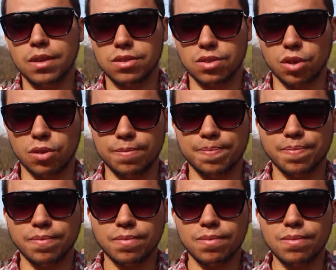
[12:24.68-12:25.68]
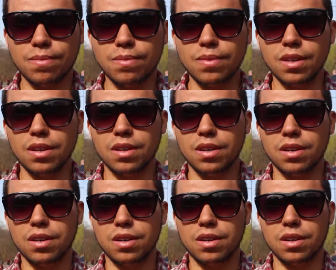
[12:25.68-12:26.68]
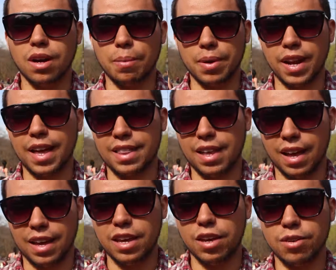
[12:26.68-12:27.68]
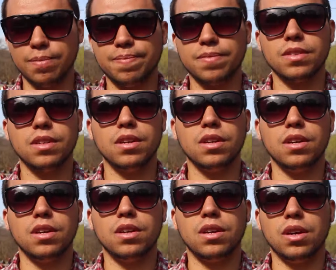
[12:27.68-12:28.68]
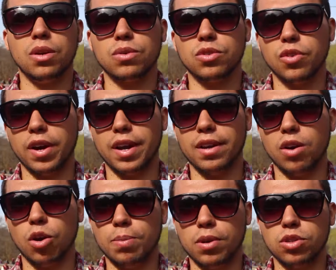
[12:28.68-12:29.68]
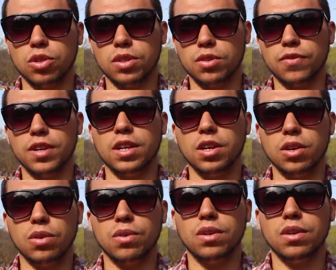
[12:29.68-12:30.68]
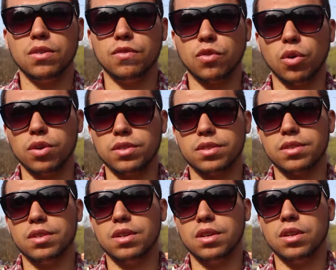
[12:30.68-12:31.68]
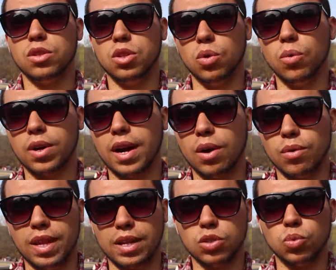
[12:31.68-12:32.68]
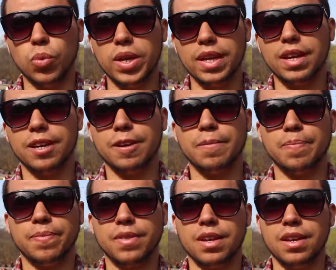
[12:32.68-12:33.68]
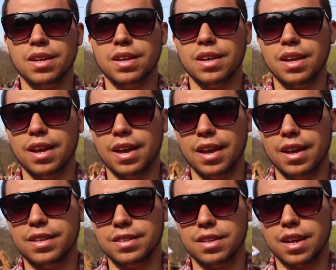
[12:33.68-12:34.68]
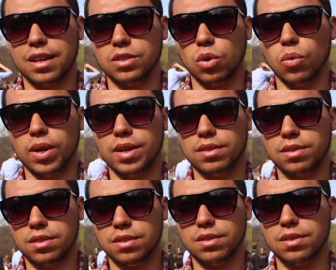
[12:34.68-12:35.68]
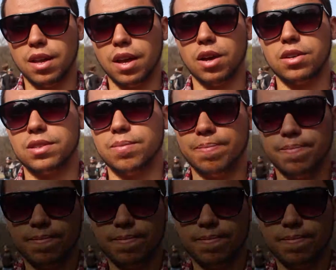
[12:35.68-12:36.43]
So I'm going to end that here. It was great. Hope you enjoyed this video. Of course, new one out next week. And as always, stay awesome.